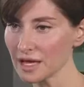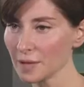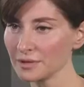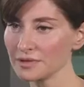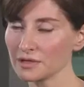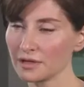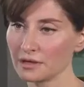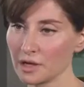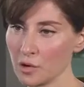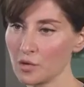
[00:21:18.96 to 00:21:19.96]
happens, they're going
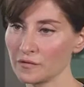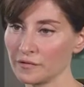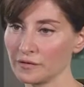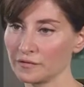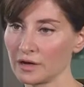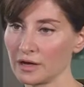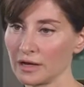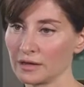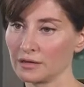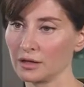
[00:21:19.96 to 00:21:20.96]
to own FIFA
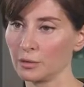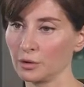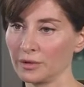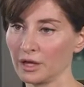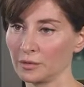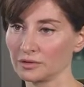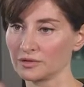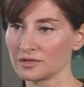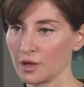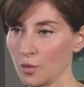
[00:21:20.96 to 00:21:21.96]
and they will be able to
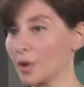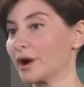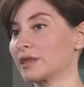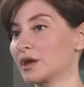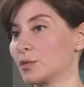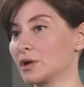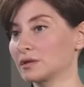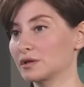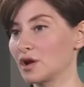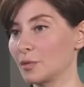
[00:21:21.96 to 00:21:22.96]
say where they
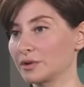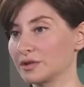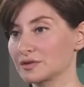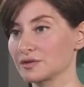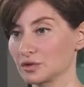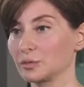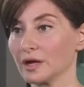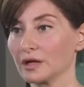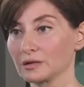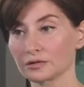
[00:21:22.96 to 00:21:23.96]
want the competitions to be
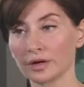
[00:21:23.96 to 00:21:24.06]
held,